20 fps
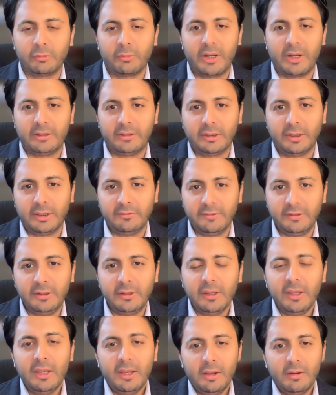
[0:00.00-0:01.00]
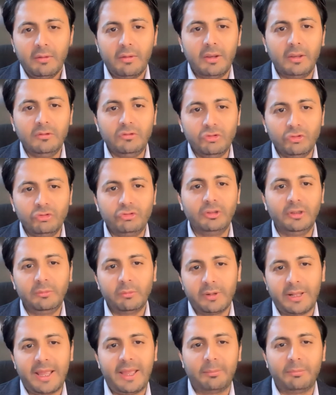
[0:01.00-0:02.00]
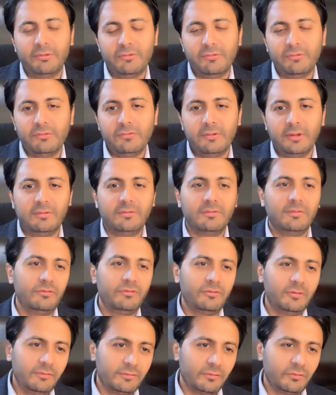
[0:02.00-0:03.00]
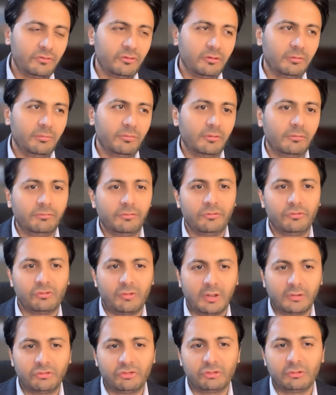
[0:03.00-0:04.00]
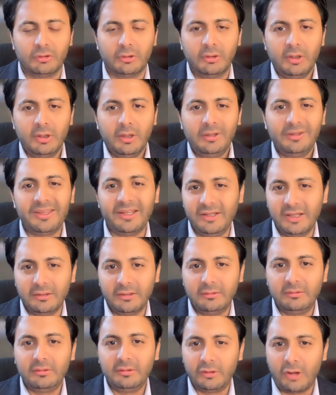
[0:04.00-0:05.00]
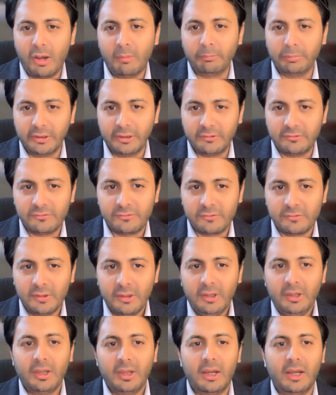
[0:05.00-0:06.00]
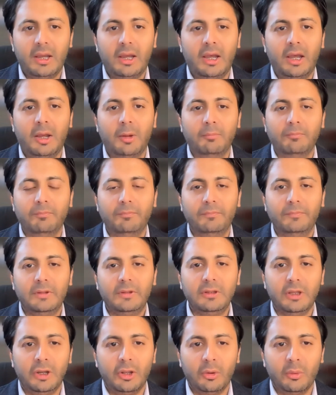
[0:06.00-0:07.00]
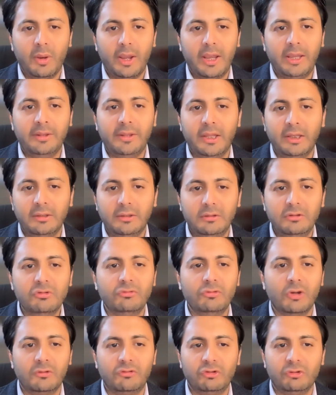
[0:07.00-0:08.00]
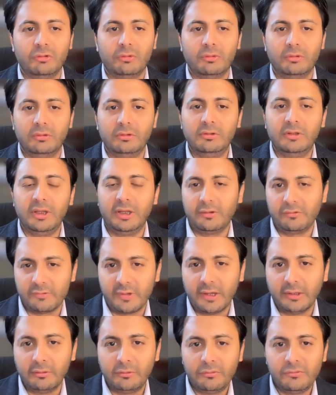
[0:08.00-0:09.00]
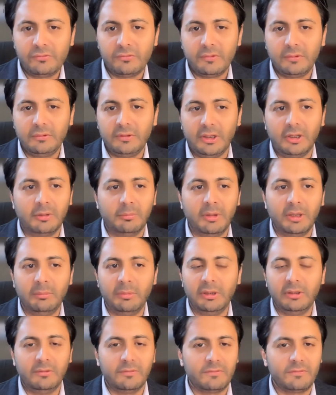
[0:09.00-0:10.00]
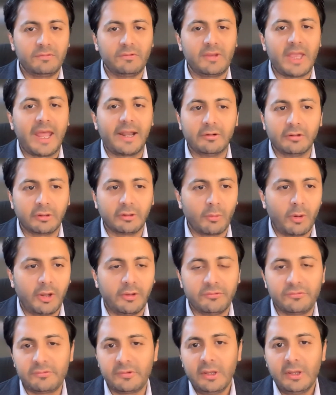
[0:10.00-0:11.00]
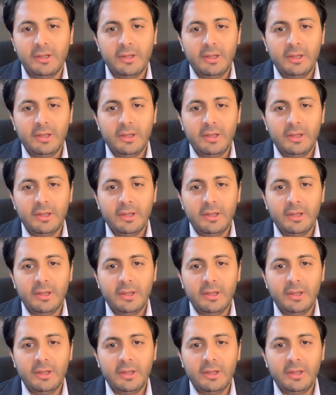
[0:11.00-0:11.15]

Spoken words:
correct, and I think usually what happens is the existing systems infrastructure can get complex. And then you've got your data silos. Data may be scattered across